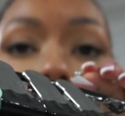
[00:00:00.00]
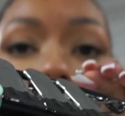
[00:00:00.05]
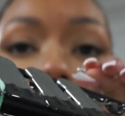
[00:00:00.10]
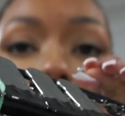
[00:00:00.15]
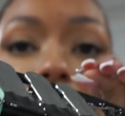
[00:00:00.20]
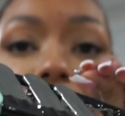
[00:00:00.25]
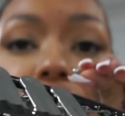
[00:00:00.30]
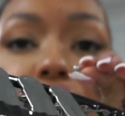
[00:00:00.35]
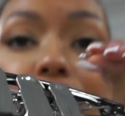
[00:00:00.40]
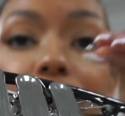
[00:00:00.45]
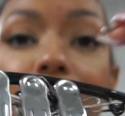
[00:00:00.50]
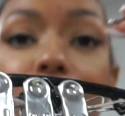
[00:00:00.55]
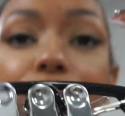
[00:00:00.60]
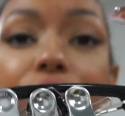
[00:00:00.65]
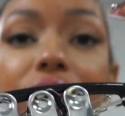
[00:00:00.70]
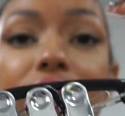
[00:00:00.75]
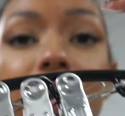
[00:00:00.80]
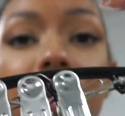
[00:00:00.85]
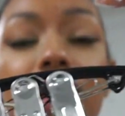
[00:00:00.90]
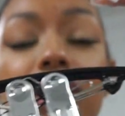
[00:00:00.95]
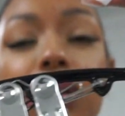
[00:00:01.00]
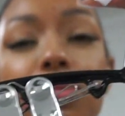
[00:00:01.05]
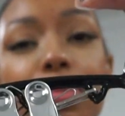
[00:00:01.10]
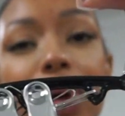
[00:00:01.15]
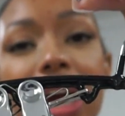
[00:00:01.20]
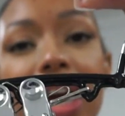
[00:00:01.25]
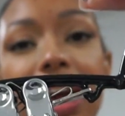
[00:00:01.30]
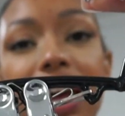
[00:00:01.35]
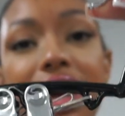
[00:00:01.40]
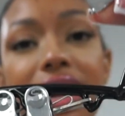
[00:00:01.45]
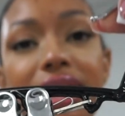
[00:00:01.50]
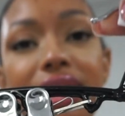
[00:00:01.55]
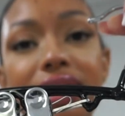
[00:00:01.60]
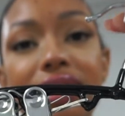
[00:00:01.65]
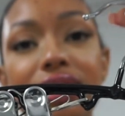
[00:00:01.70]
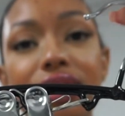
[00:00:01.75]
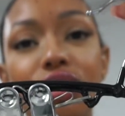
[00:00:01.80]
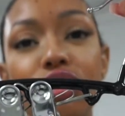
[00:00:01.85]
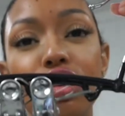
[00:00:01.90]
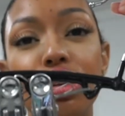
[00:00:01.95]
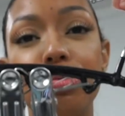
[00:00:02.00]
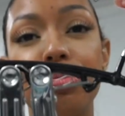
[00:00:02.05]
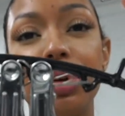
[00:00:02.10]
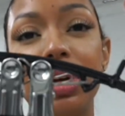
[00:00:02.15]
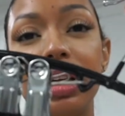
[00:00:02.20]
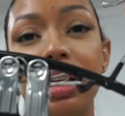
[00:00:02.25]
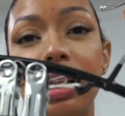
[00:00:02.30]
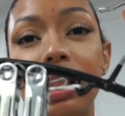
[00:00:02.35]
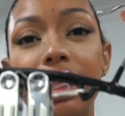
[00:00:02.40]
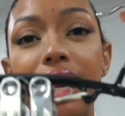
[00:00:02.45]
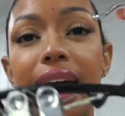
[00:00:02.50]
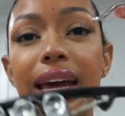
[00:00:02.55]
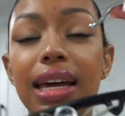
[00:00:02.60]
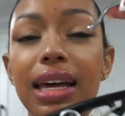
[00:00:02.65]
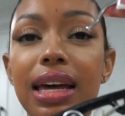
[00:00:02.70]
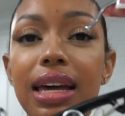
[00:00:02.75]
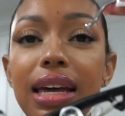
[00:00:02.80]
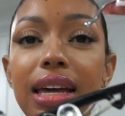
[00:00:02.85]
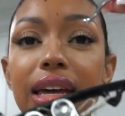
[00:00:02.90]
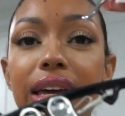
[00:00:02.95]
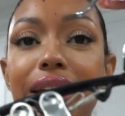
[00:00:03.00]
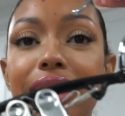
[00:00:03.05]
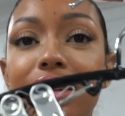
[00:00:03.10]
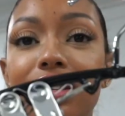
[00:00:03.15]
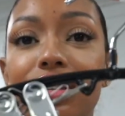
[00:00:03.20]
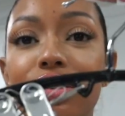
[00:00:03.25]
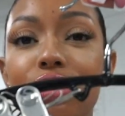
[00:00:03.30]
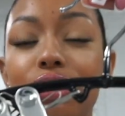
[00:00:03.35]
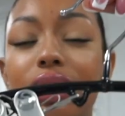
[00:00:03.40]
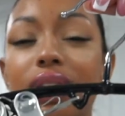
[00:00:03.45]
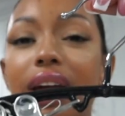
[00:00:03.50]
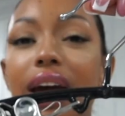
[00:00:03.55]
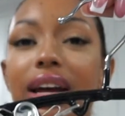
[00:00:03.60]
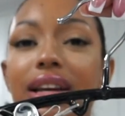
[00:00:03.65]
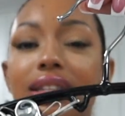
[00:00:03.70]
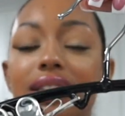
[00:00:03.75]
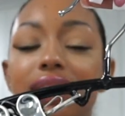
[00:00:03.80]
And you can put your pants, you can put leggings, or like